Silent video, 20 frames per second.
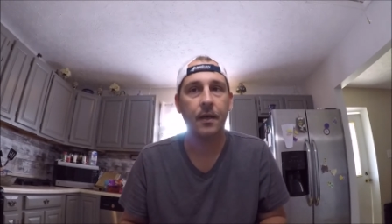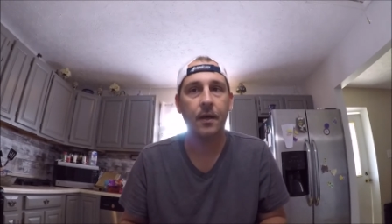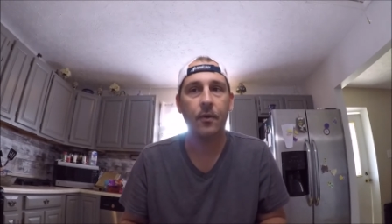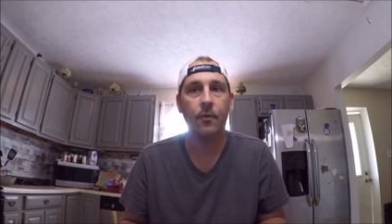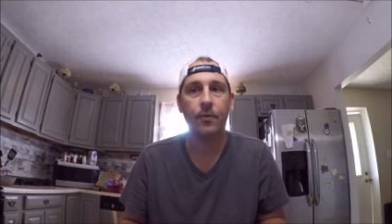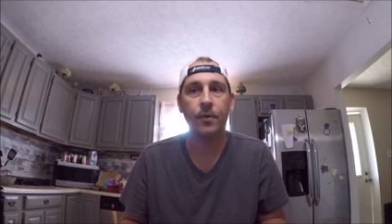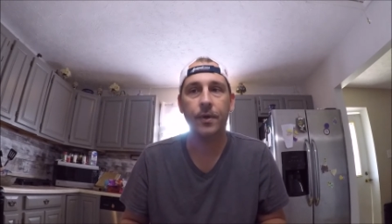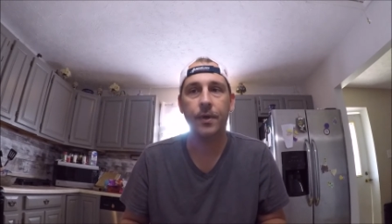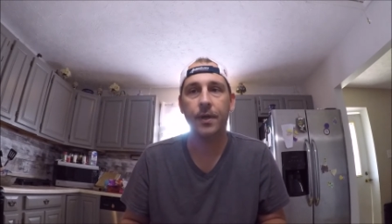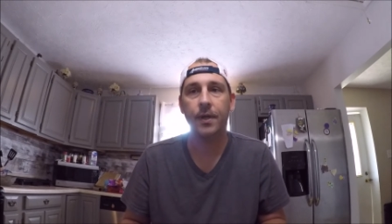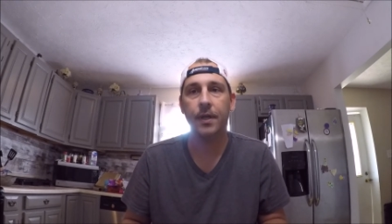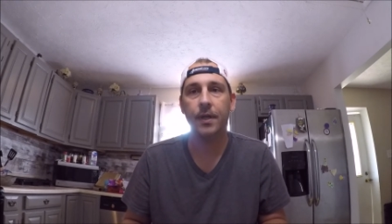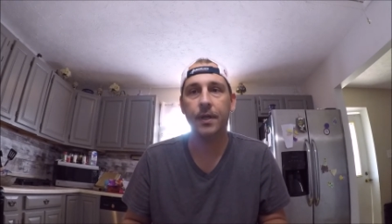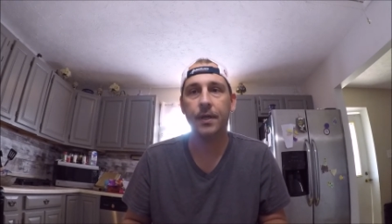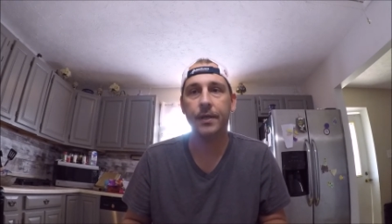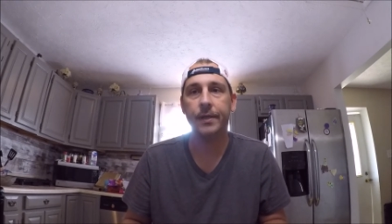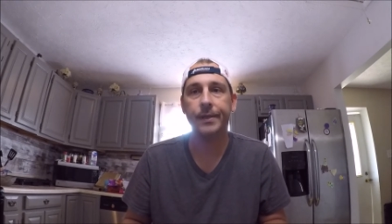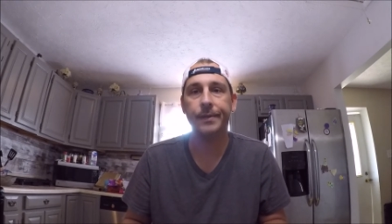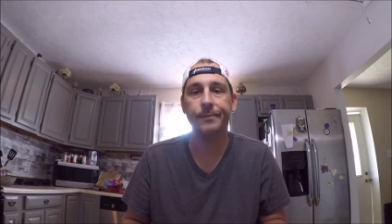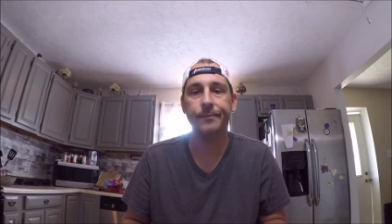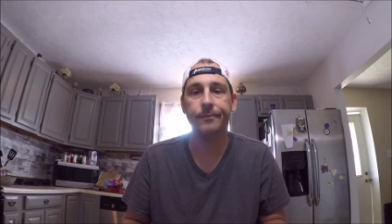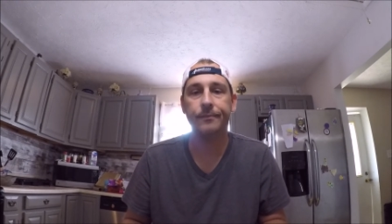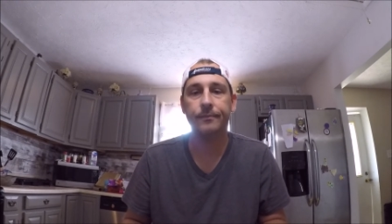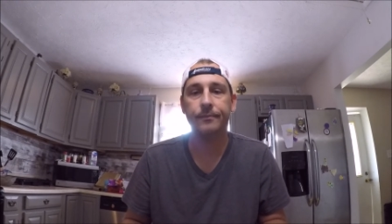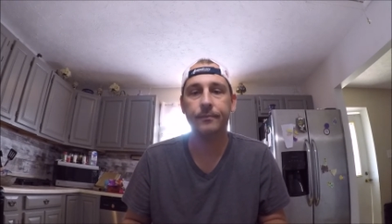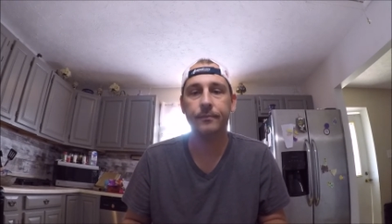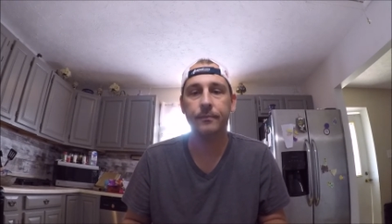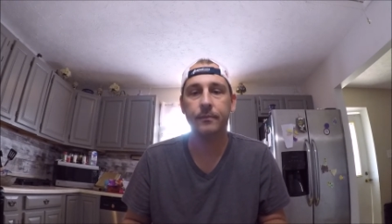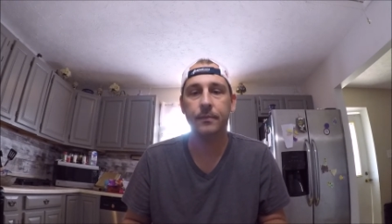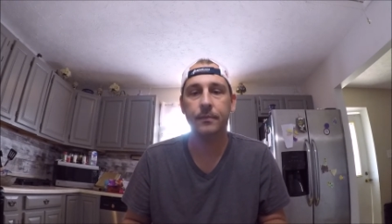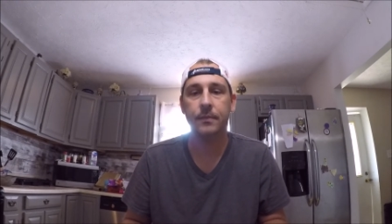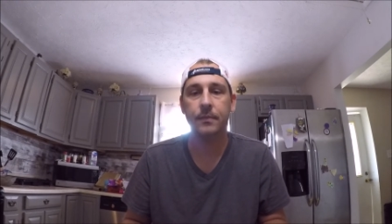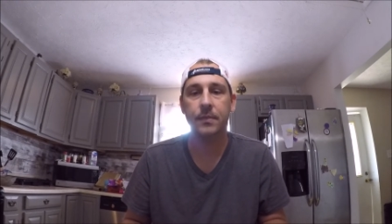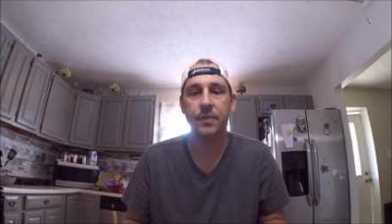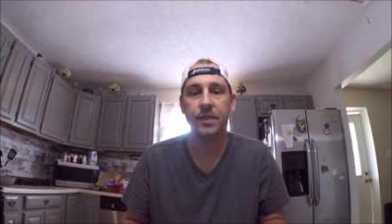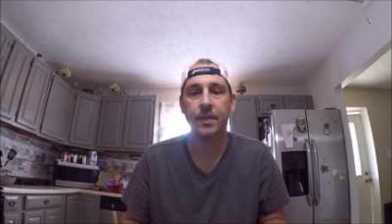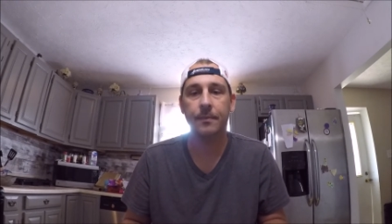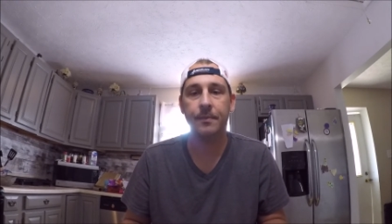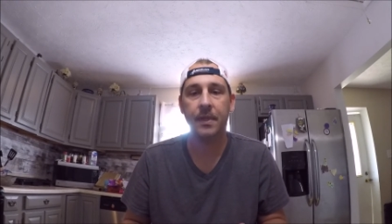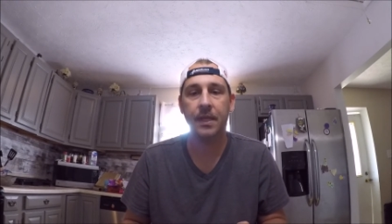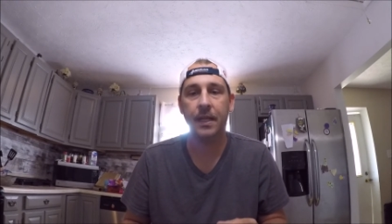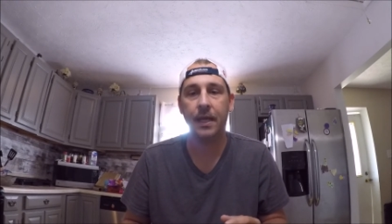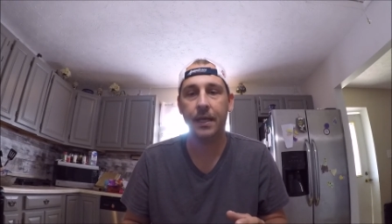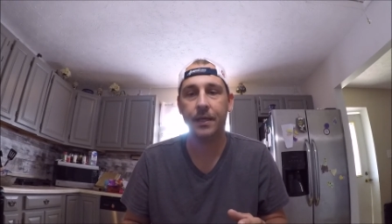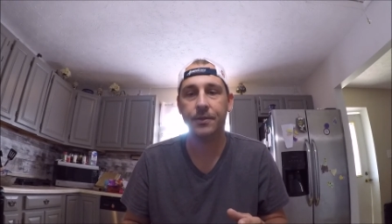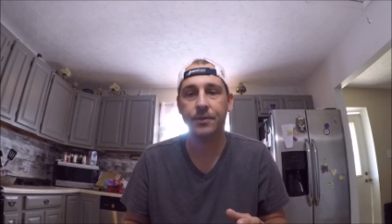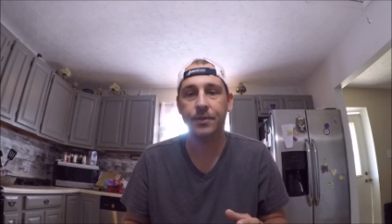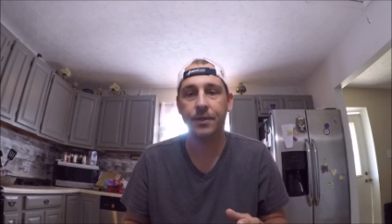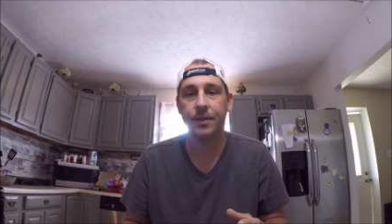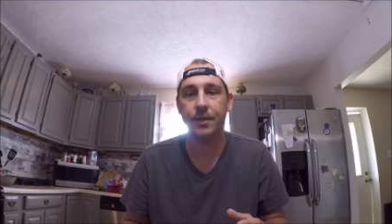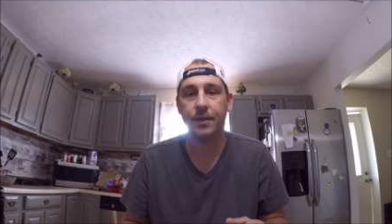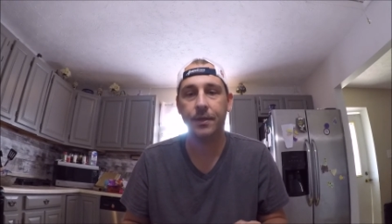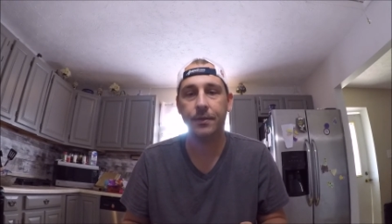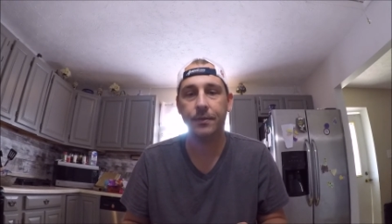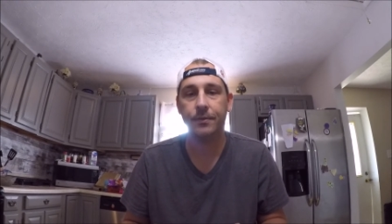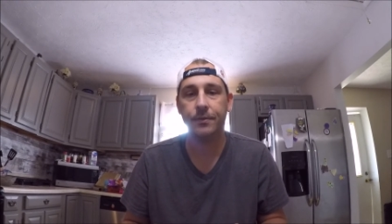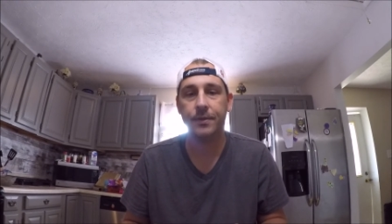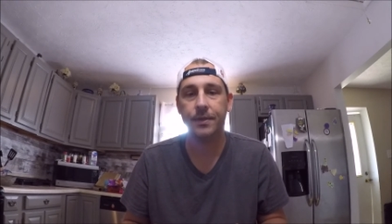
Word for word: I ordered um, something extra too,